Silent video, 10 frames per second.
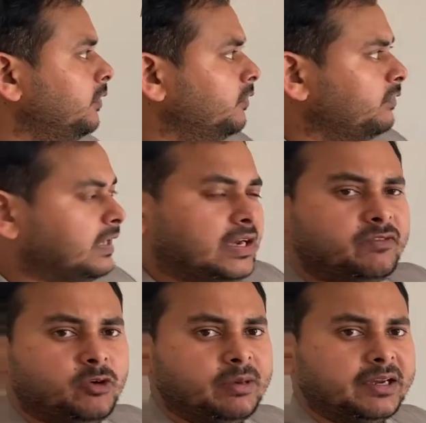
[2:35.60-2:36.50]
We have
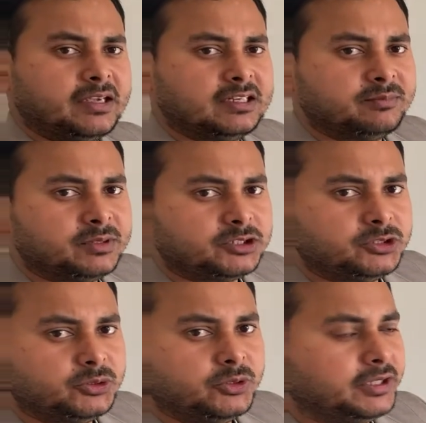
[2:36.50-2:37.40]
numerical number
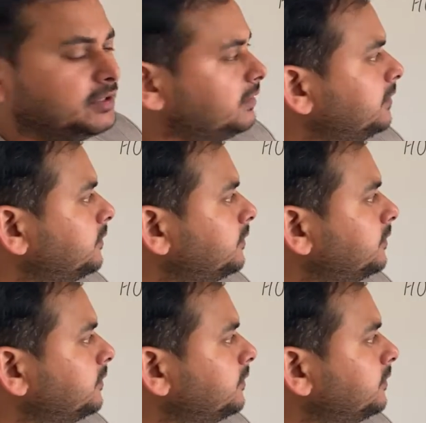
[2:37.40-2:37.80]
2 here.